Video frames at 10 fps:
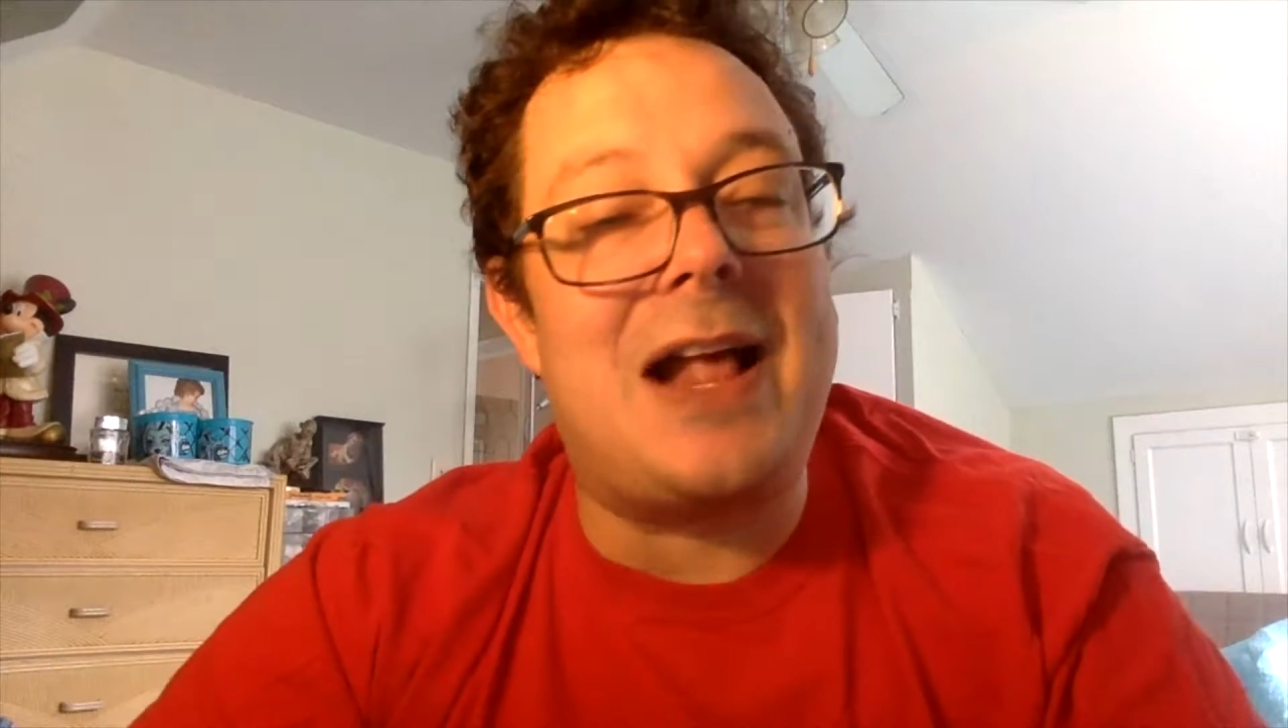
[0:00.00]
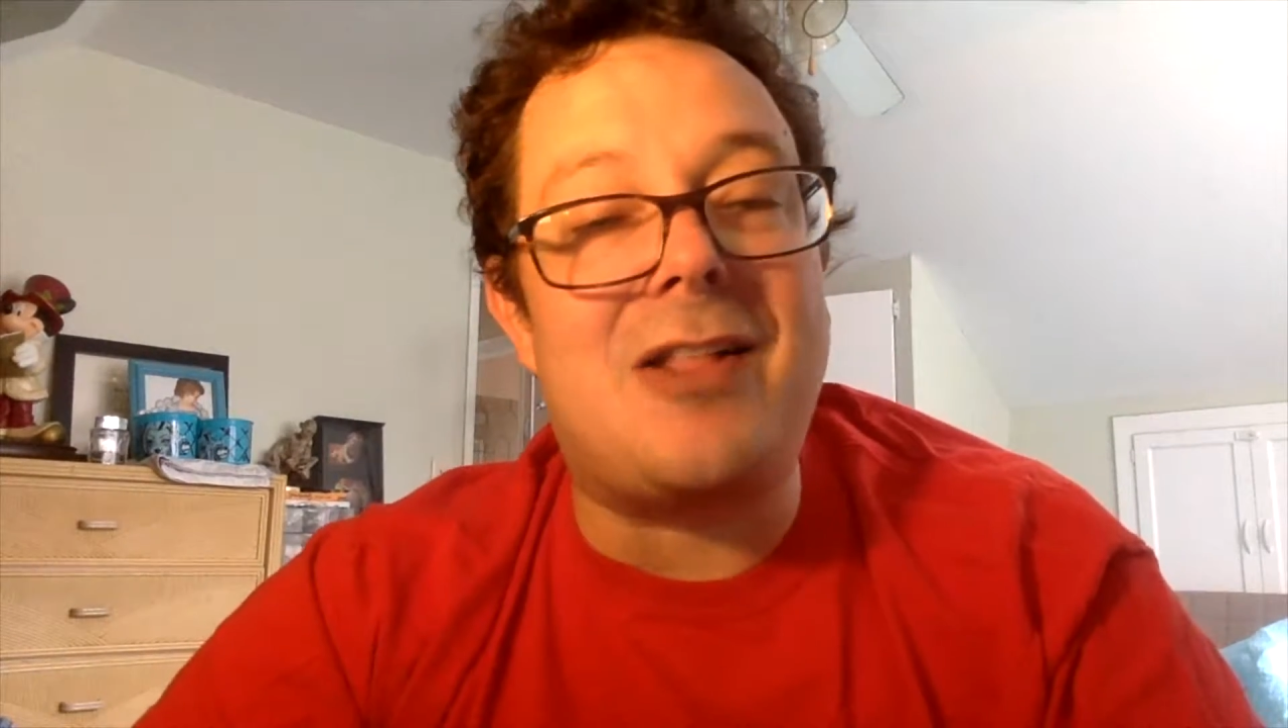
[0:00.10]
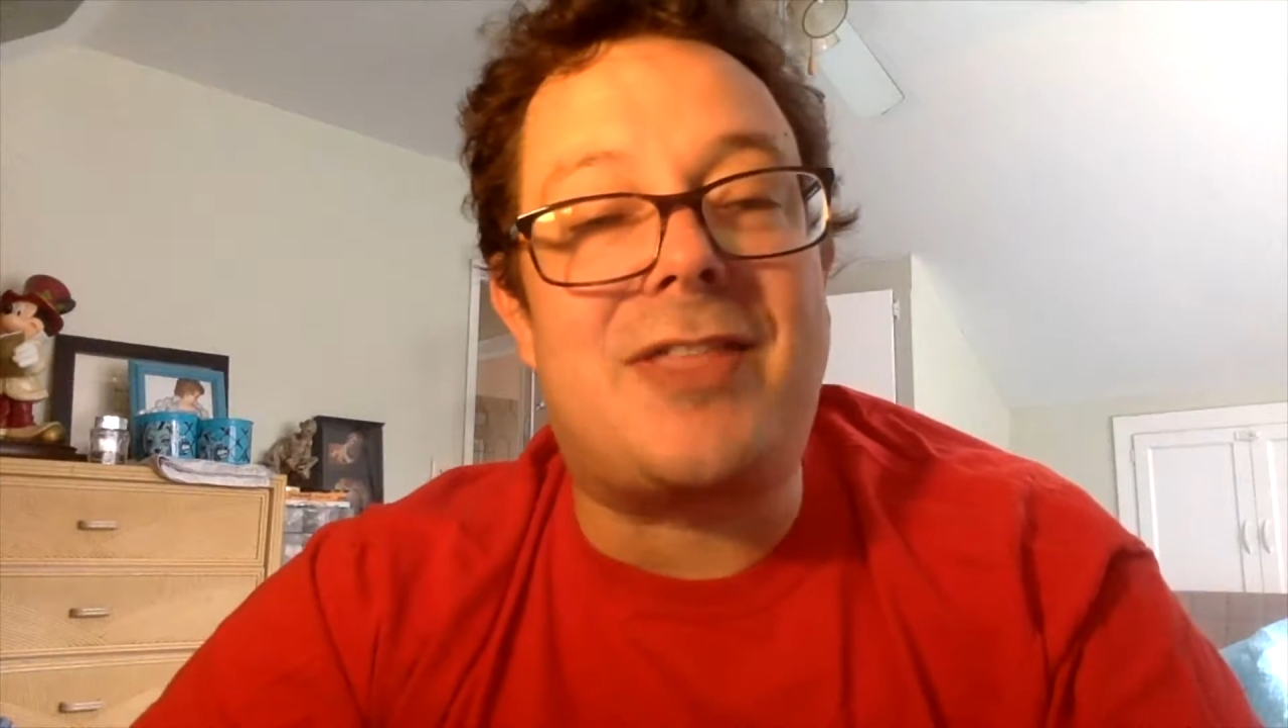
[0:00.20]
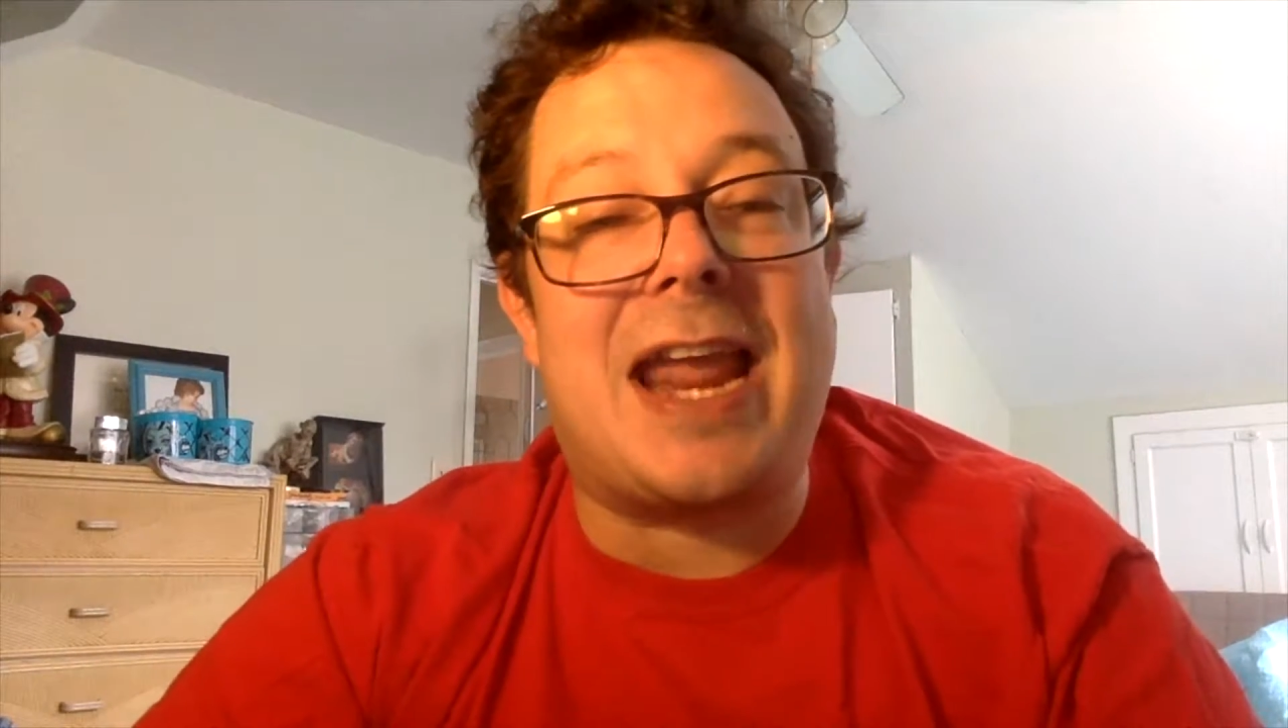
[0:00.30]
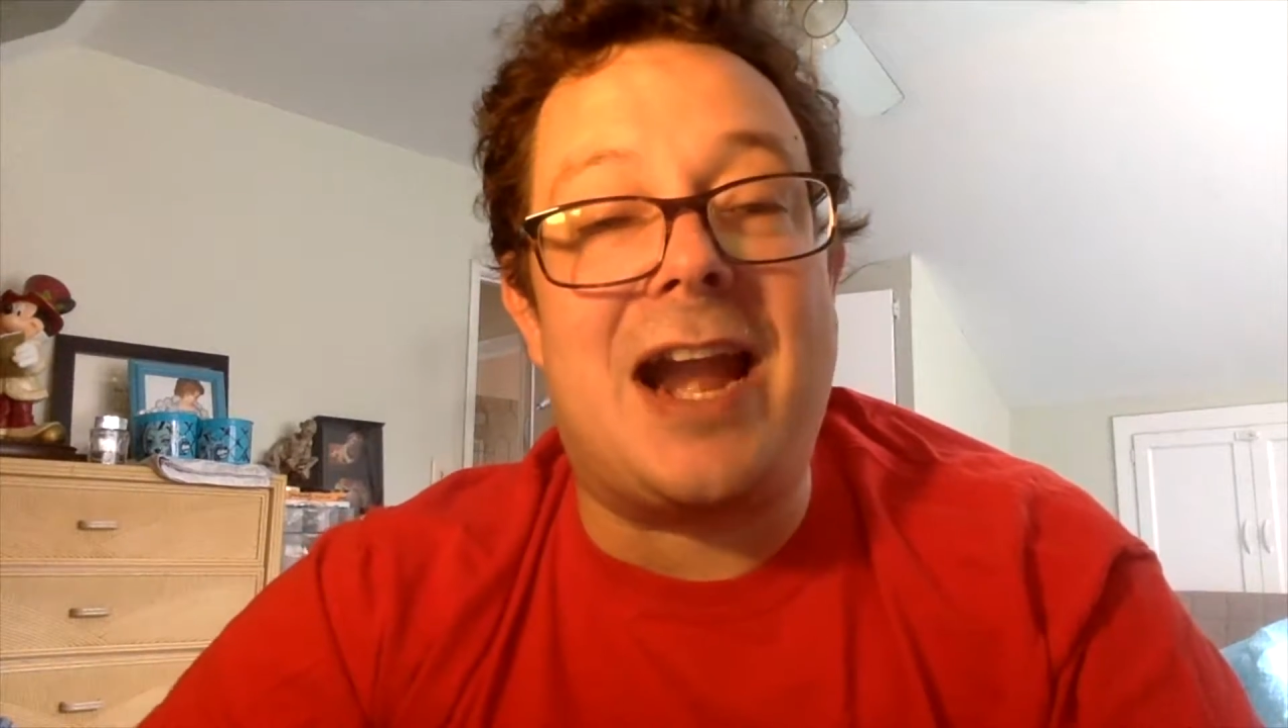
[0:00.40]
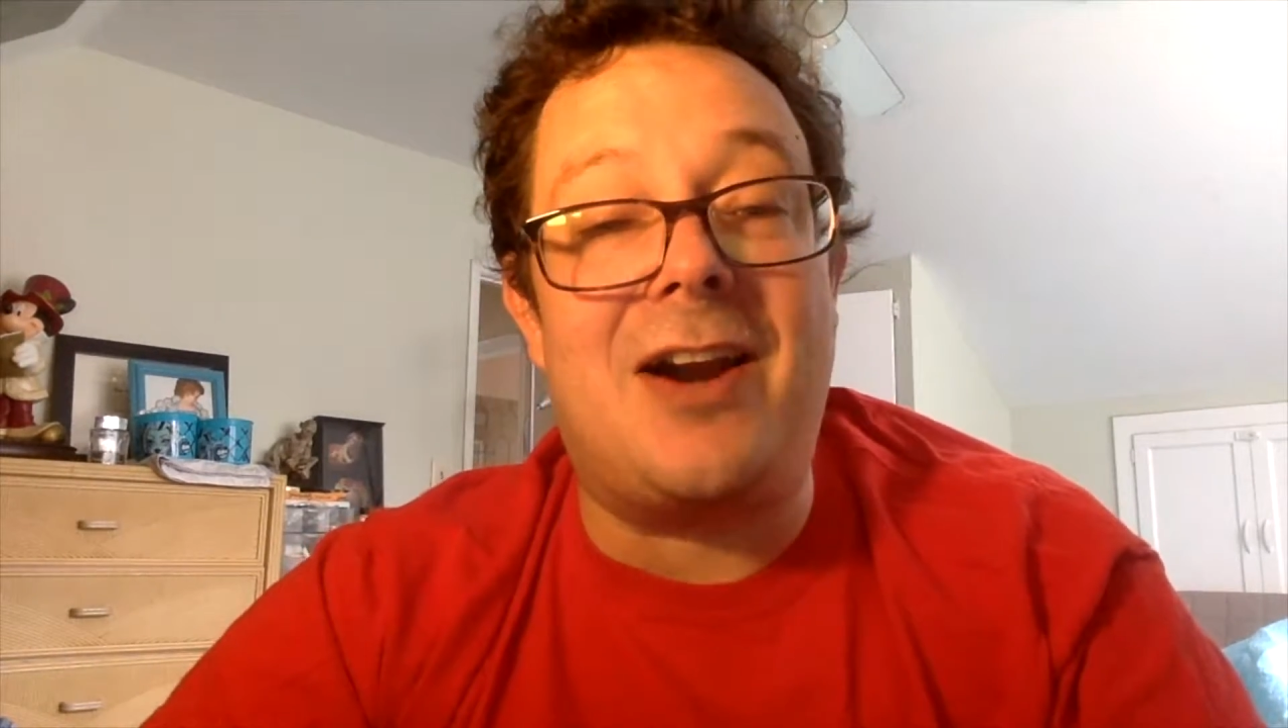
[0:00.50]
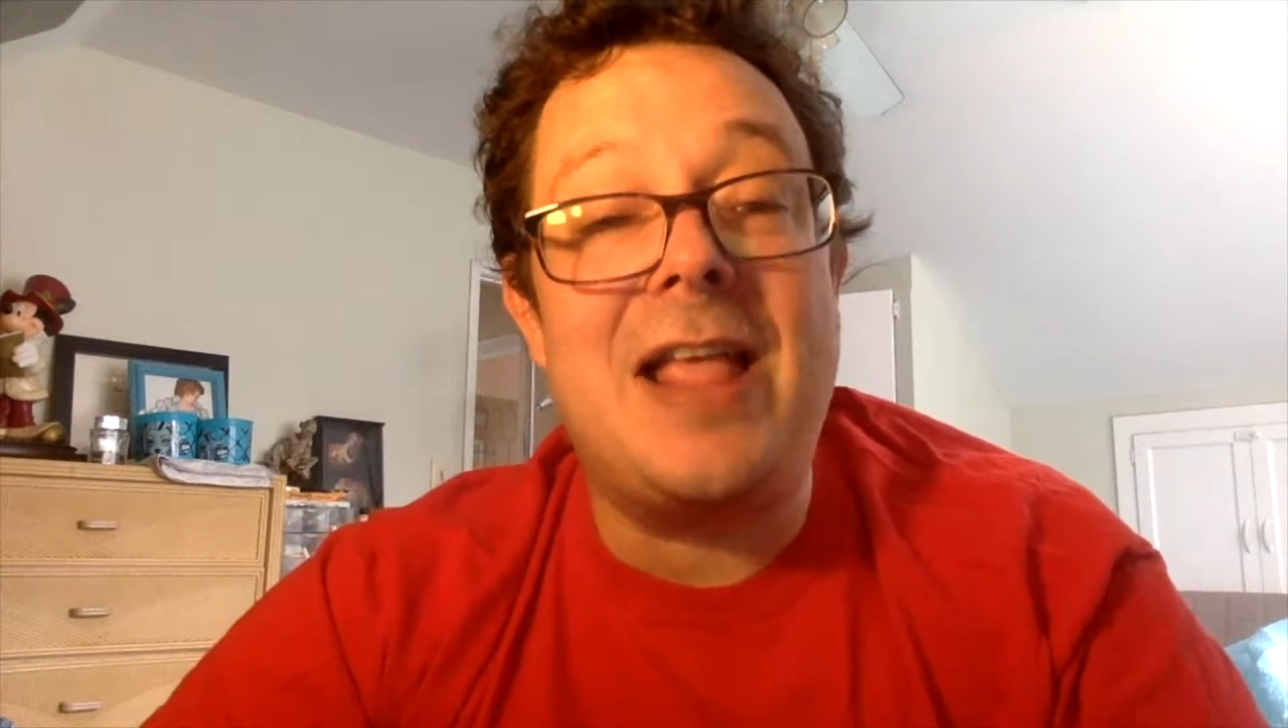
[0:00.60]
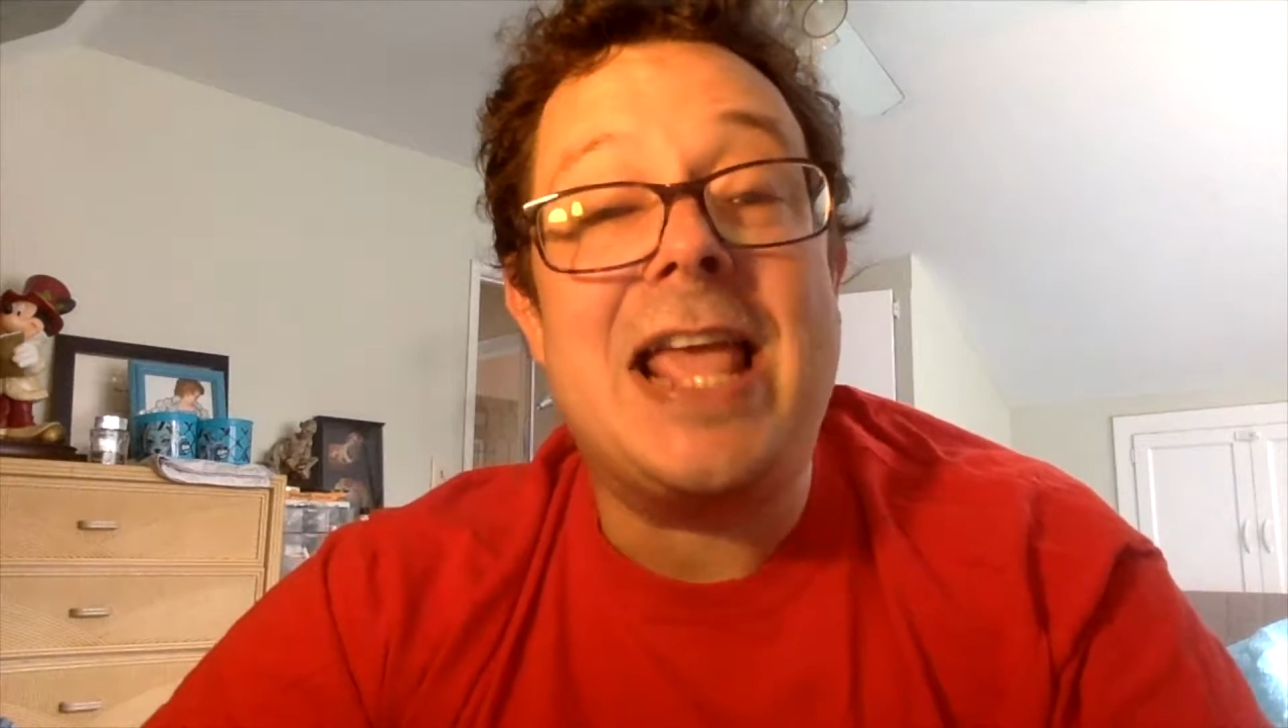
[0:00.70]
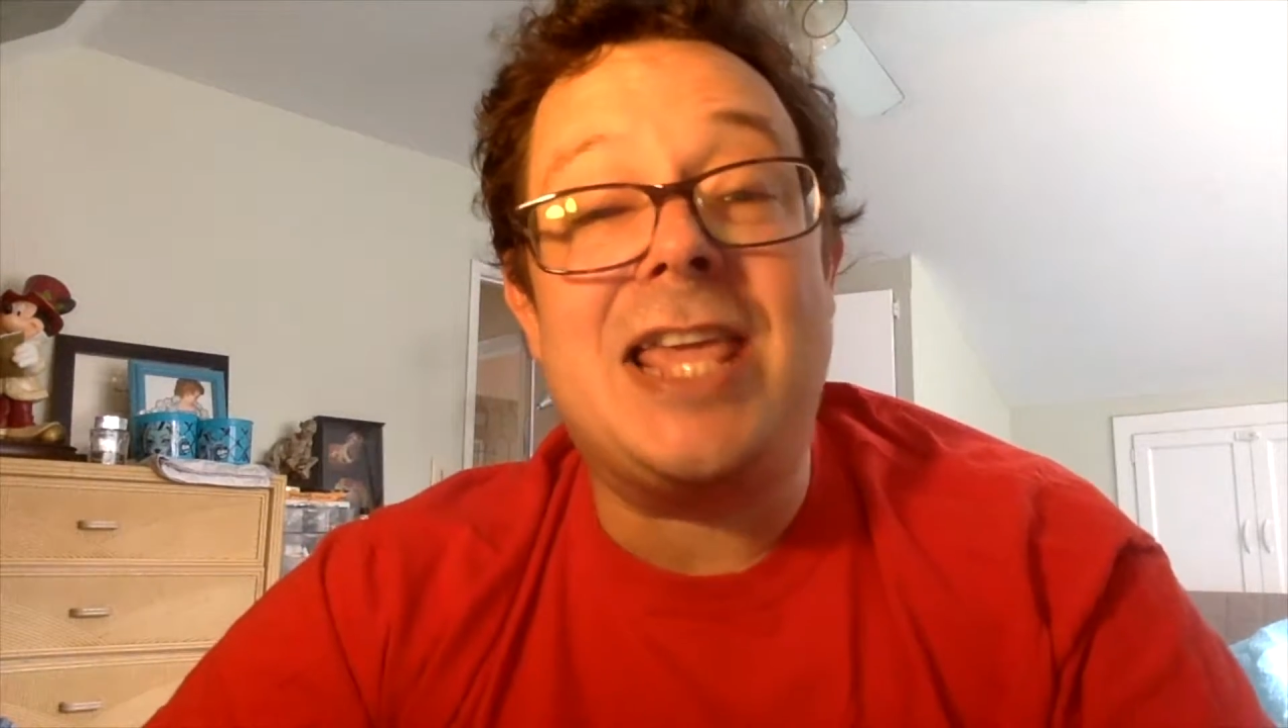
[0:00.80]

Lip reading: health care,